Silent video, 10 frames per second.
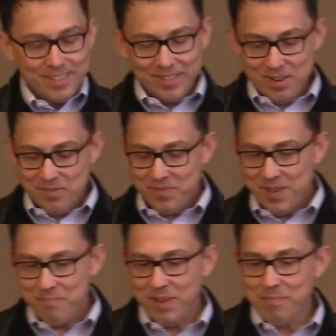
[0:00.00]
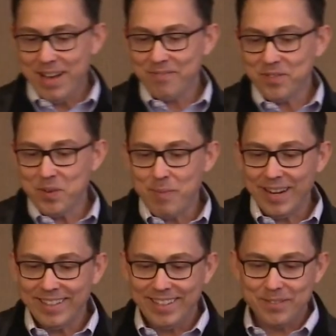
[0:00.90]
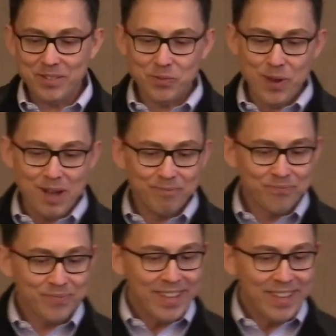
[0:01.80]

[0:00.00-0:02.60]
So be mindful of your body language as well.